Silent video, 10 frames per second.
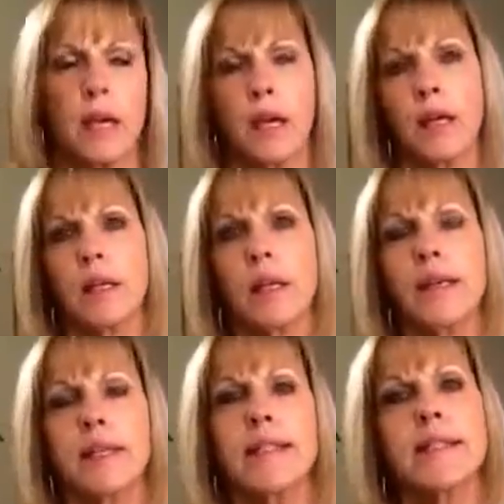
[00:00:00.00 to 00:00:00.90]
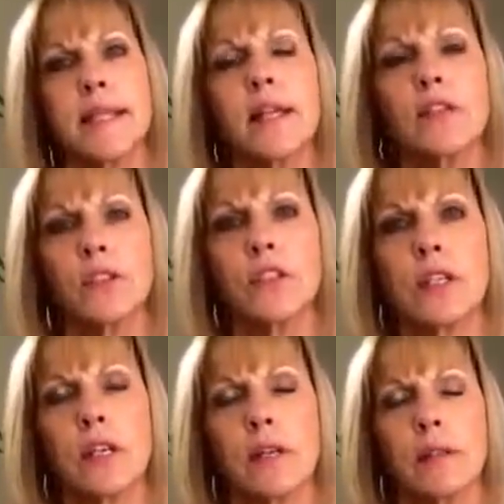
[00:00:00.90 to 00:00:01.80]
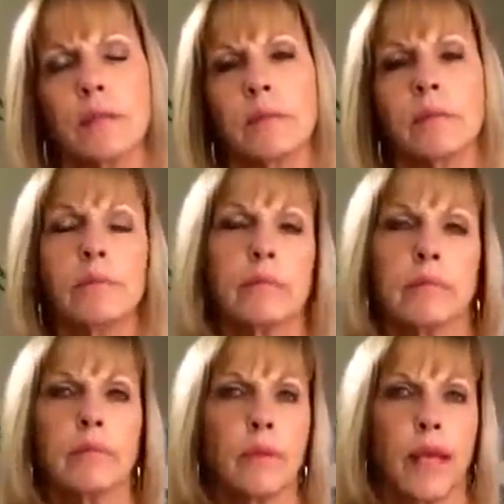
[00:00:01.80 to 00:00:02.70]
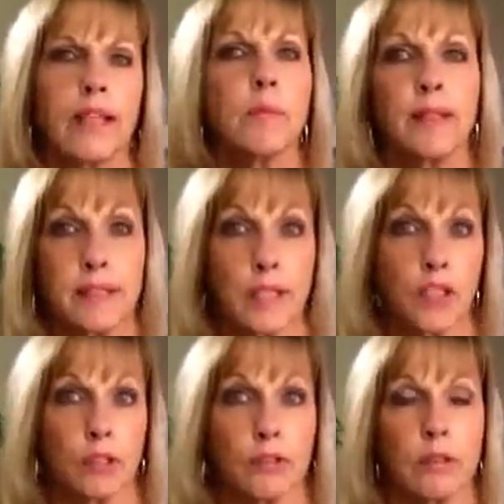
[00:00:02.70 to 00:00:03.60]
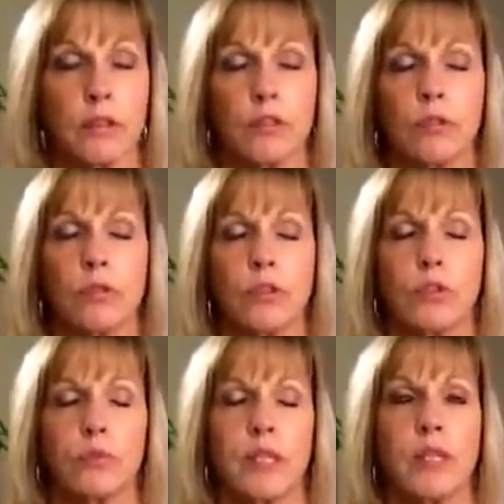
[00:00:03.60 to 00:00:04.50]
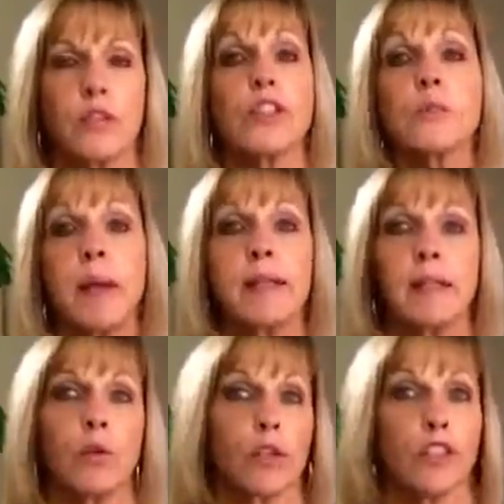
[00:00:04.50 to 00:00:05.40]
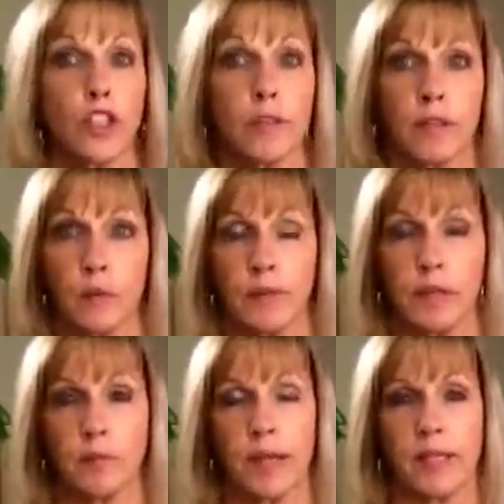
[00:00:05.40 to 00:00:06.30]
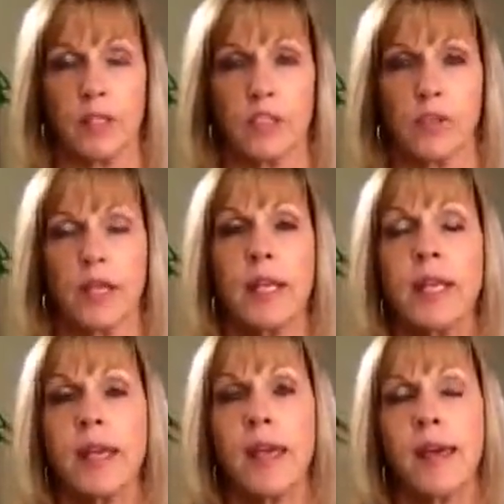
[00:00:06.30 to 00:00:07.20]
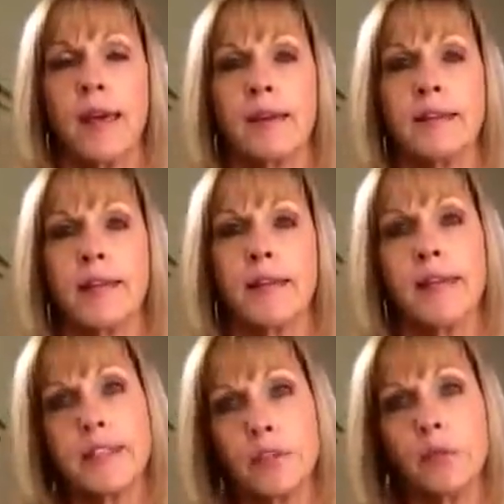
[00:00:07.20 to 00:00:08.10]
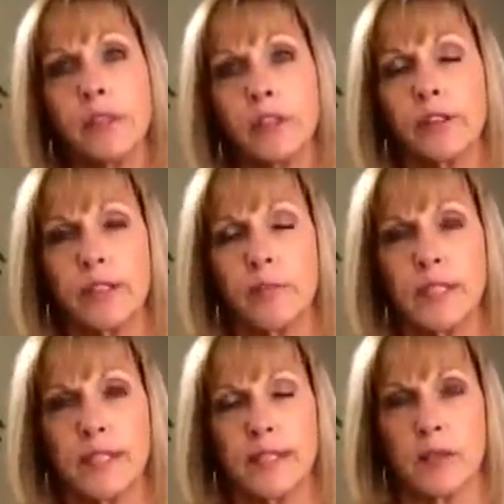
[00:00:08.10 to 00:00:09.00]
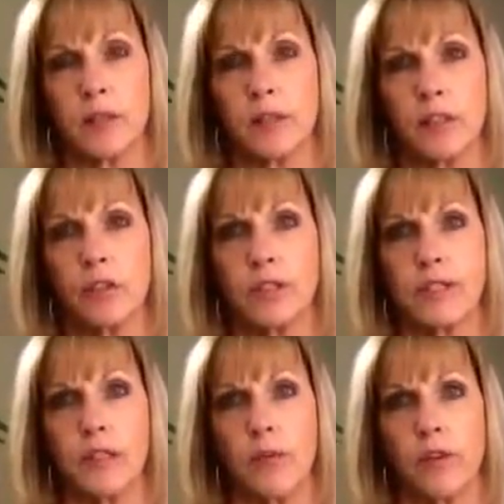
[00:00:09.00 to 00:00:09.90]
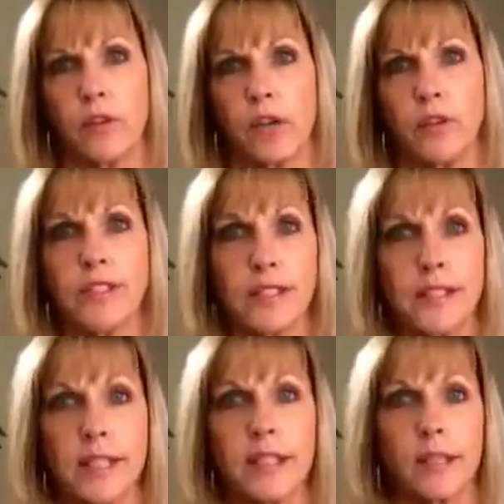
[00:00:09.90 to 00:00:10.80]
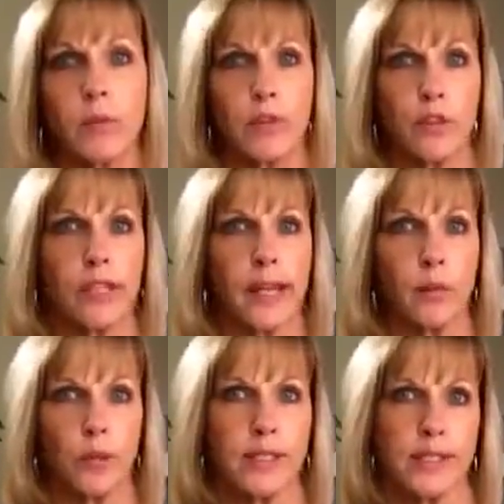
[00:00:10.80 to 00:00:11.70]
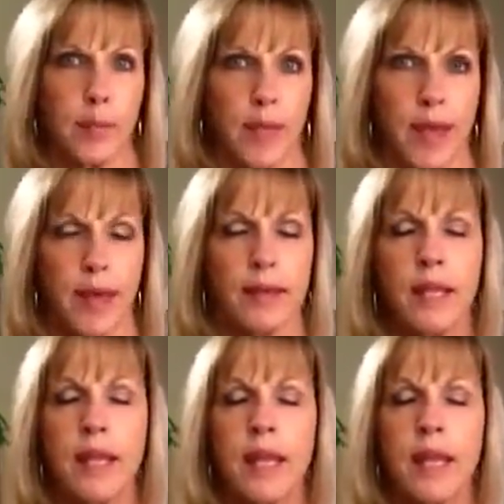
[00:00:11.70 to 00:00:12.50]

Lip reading: that standard expectation to be either spending or achieving within my industry? And that's a really good litmus test that you can see whether or not you're succeeding and whether you're getting one step ahead.